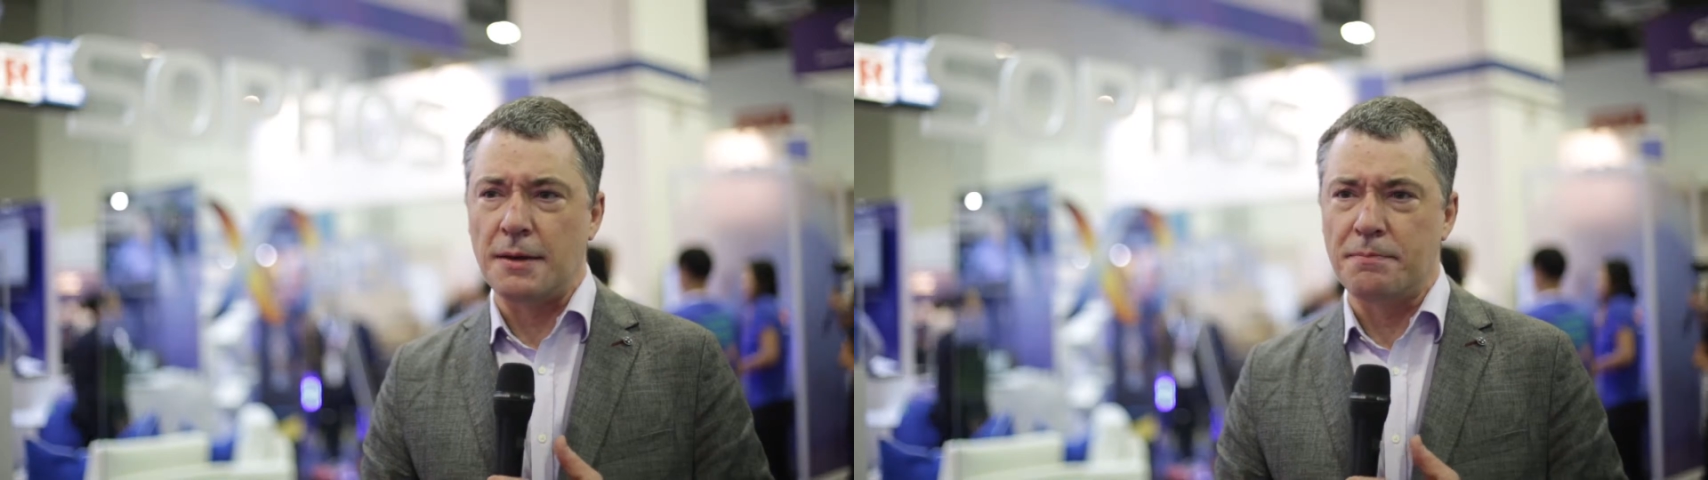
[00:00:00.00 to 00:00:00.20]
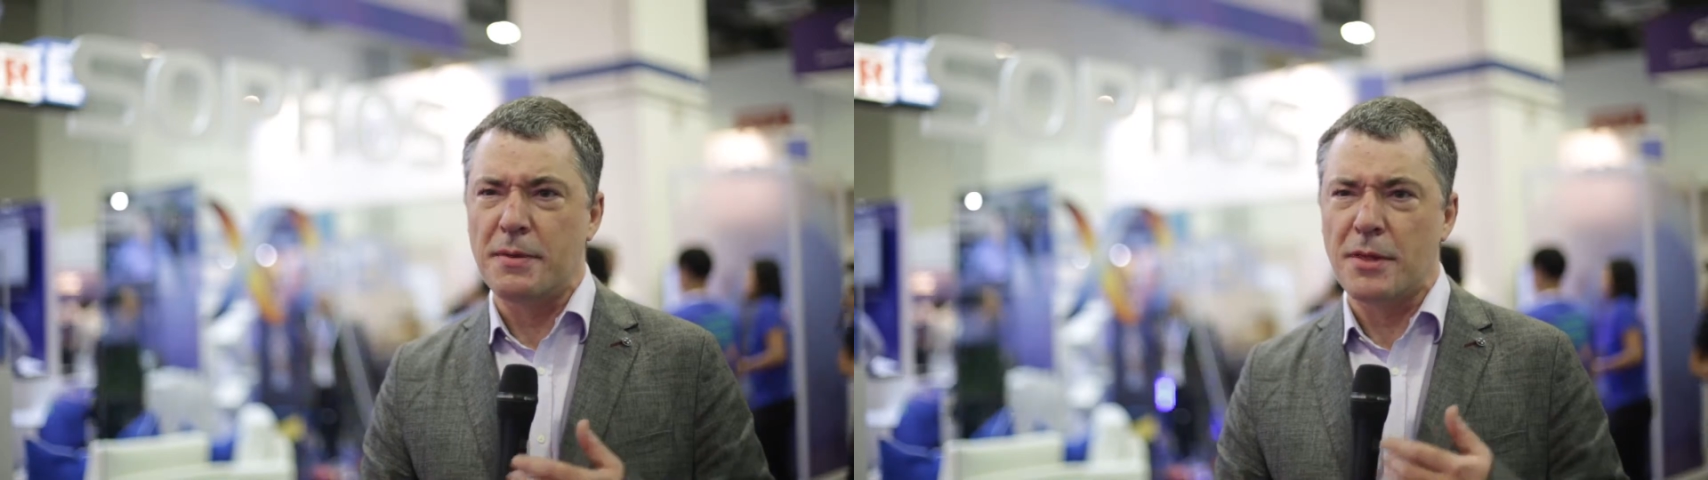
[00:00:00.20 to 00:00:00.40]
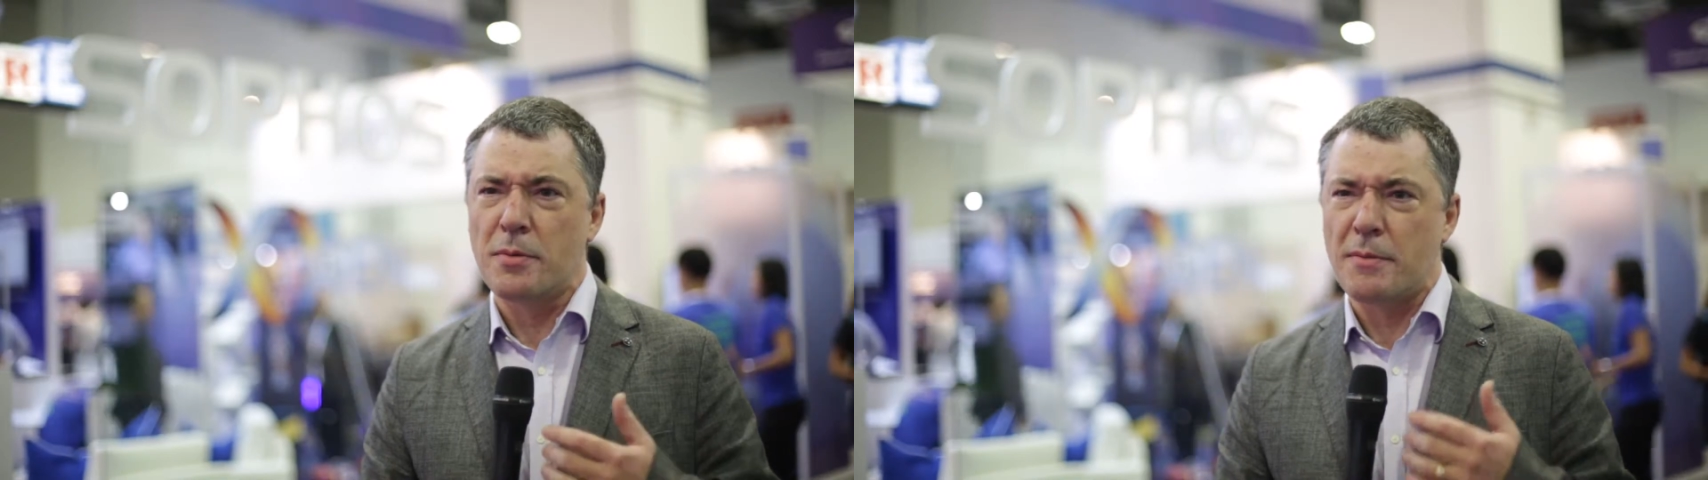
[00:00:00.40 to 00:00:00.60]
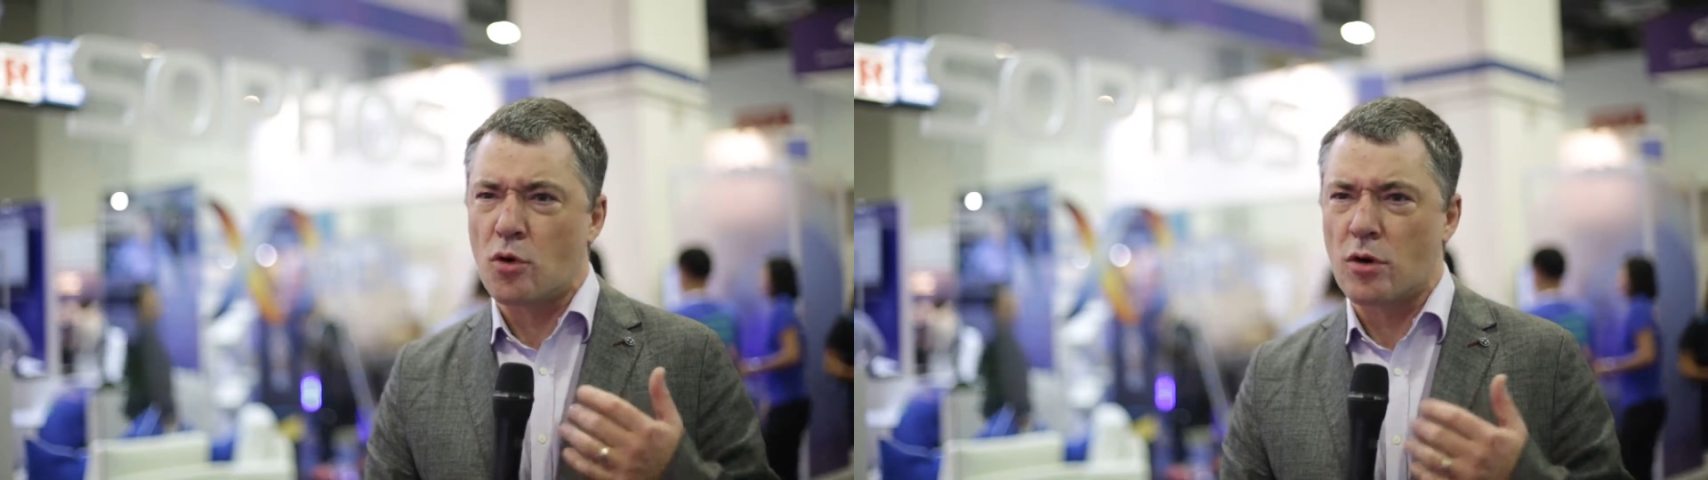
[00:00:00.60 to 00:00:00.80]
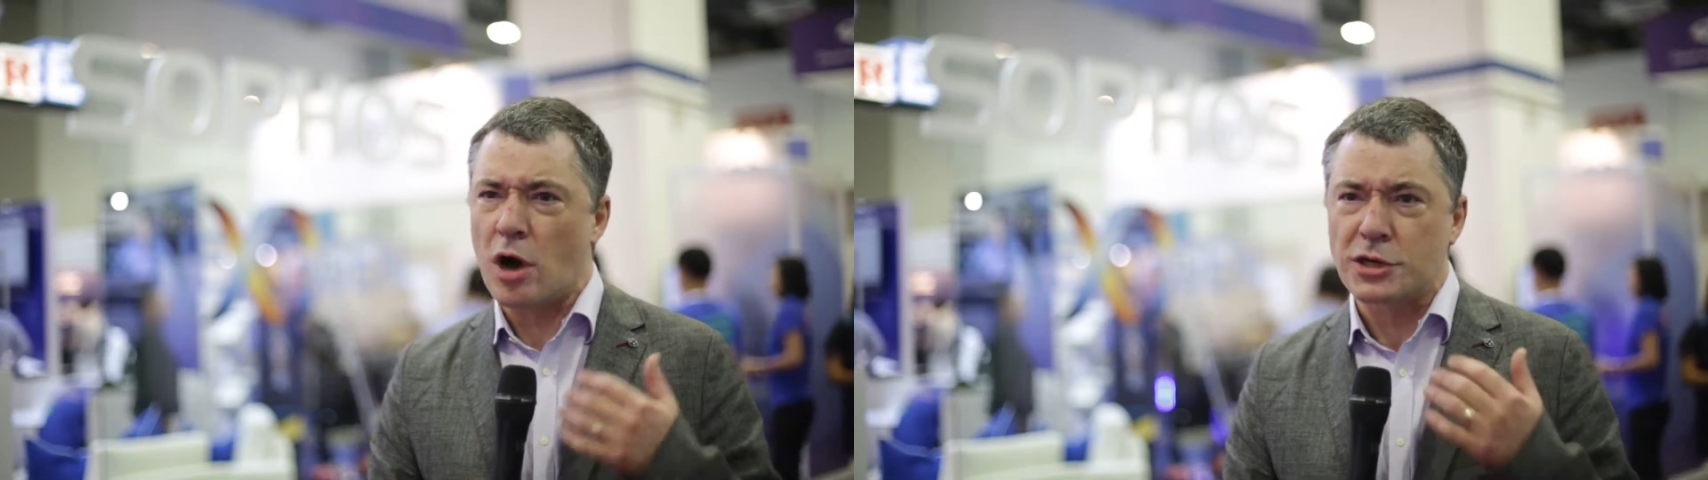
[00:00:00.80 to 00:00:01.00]
be a little bit
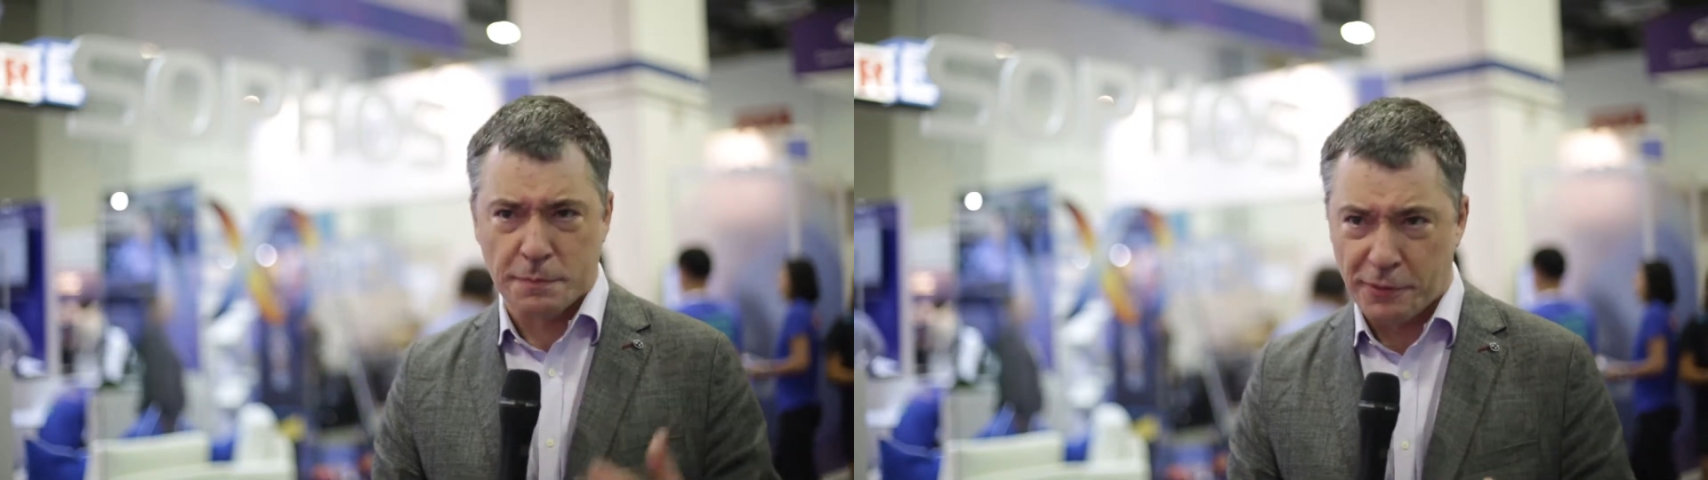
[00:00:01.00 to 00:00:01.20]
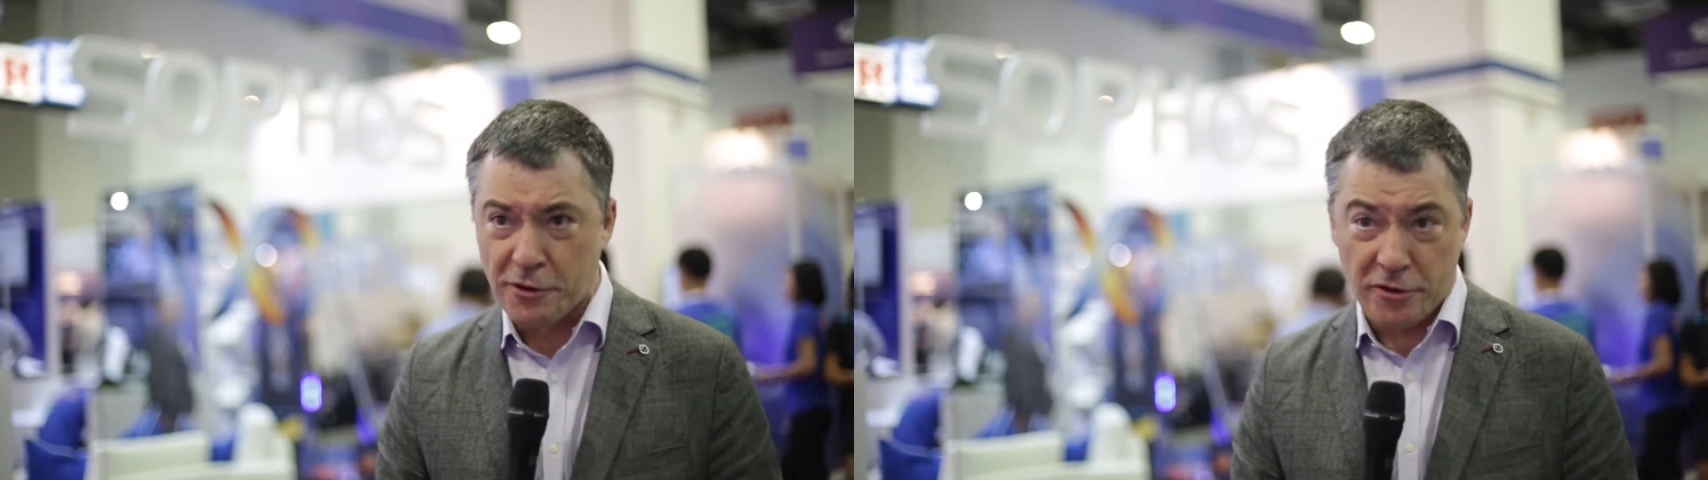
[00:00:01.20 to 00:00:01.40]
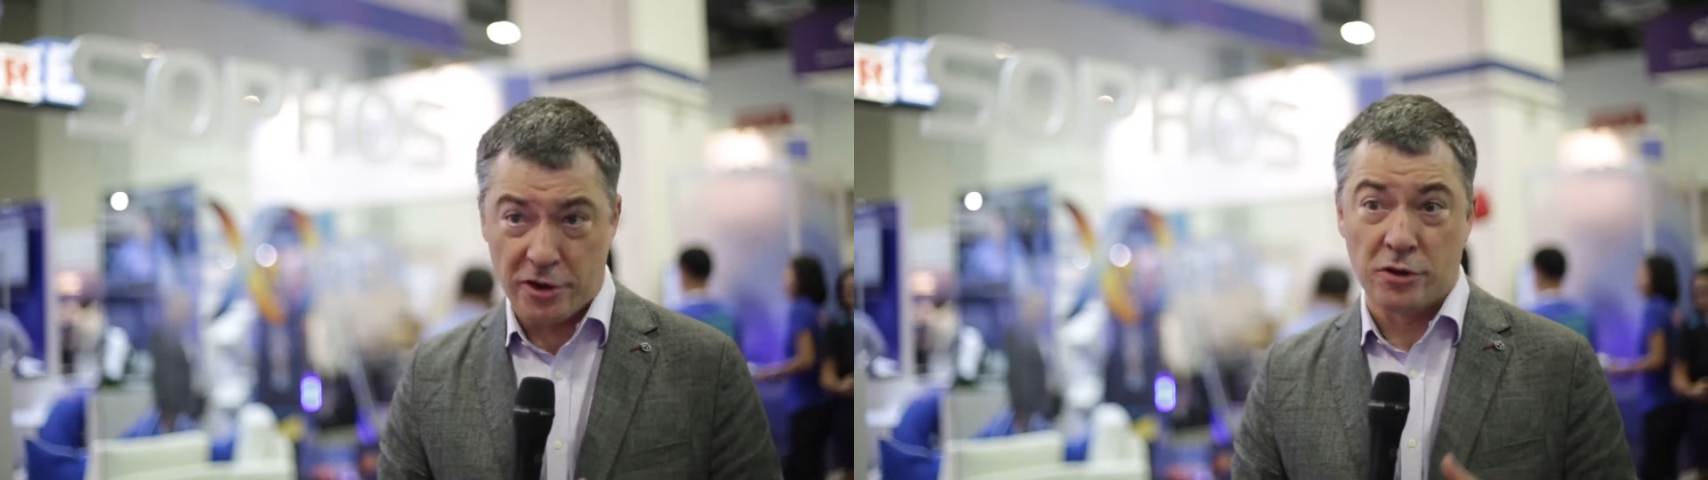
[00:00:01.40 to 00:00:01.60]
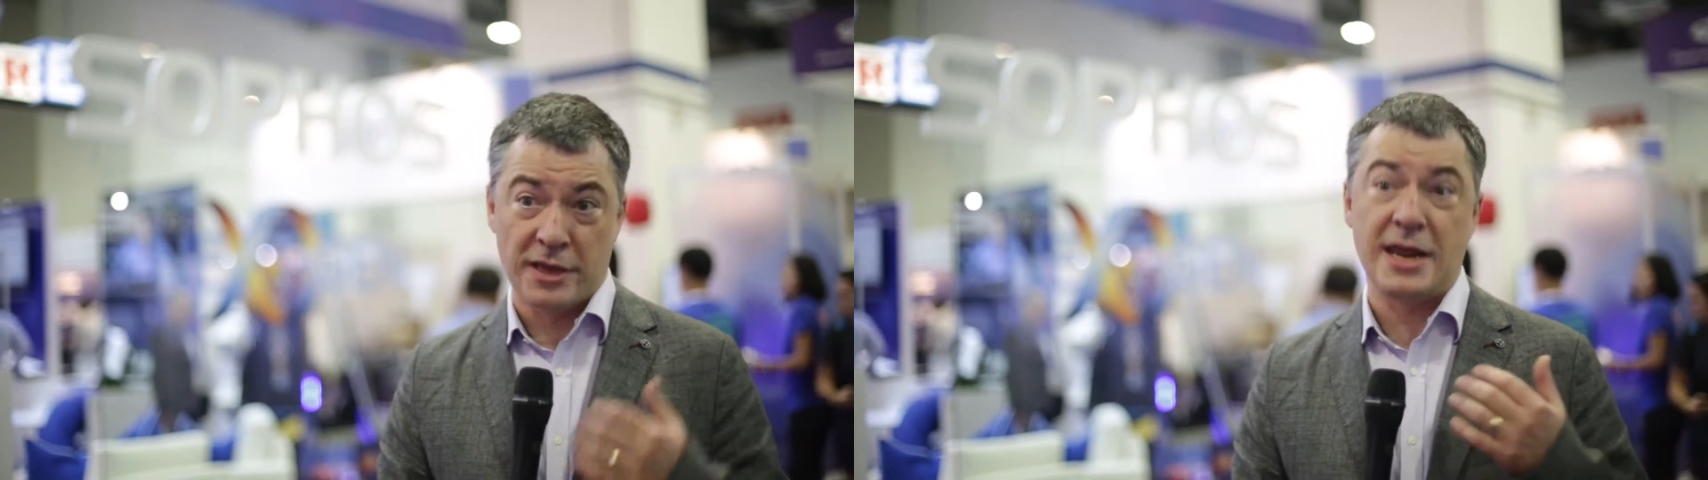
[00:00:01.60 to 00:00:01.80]
more entrepreneurial and